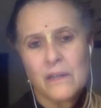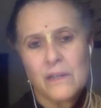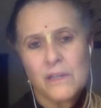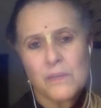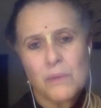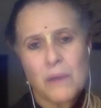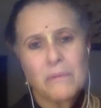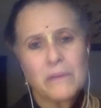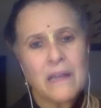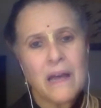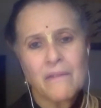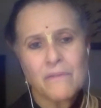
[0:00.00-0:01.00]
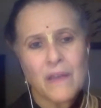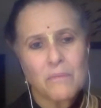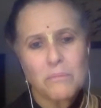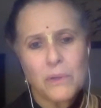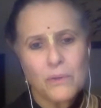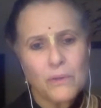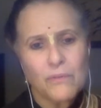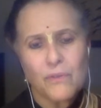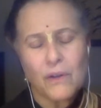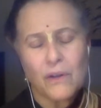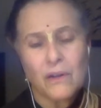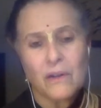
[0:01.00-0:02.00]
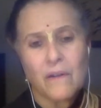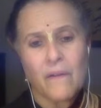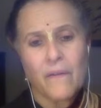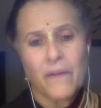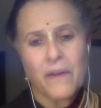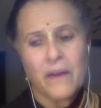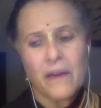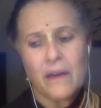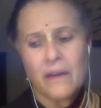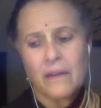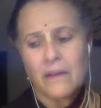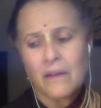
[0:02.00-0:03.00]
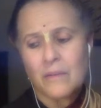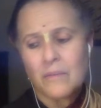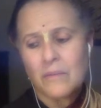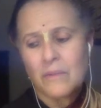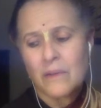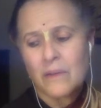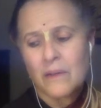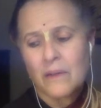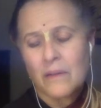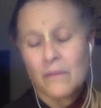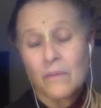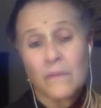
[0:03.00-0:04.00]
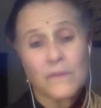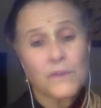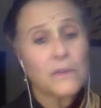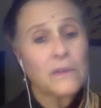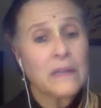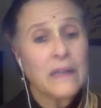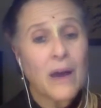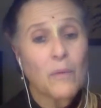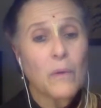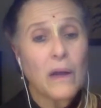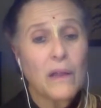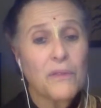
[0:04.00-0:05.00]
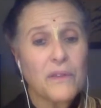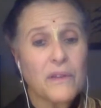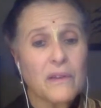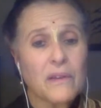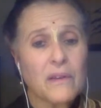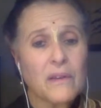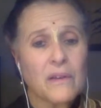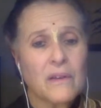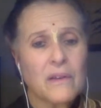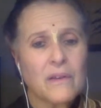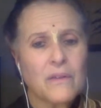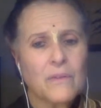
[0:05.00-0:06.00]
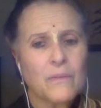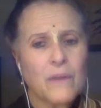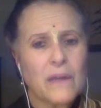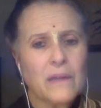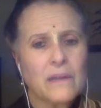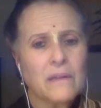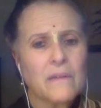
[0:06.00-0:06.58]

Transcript: She's probably not that beautiful, and certainly not wealthy, right?